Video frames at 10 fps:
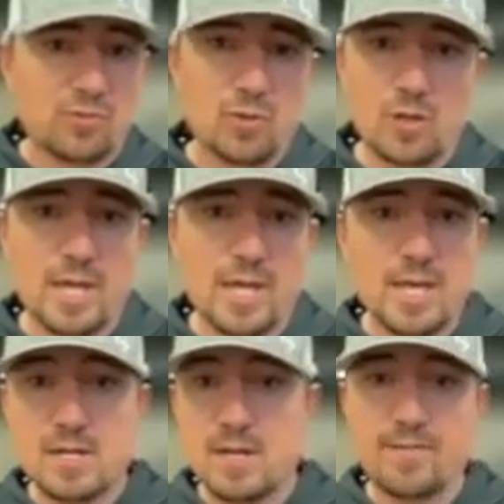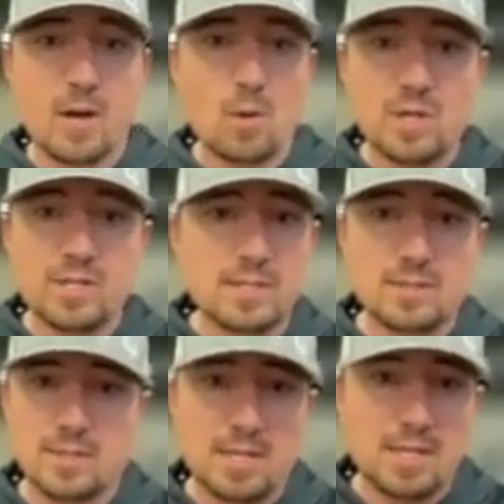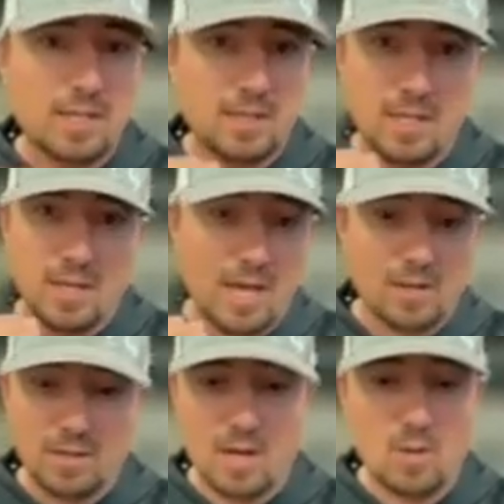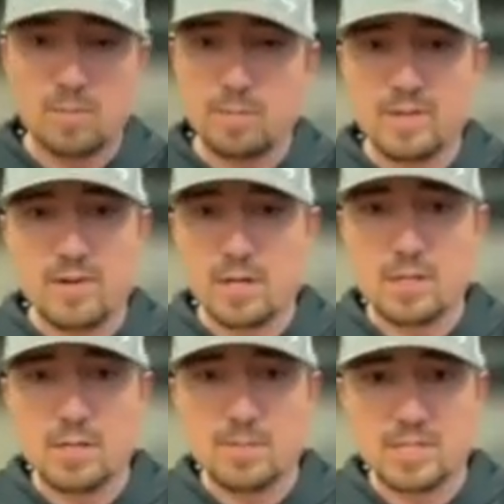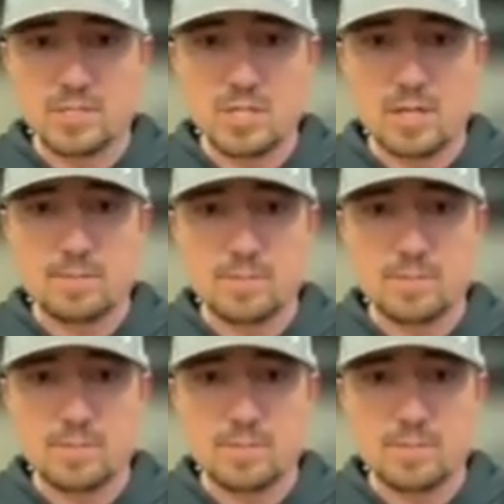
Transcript: further ahead. And if I wasn't, then I wouldn't be very good at my job.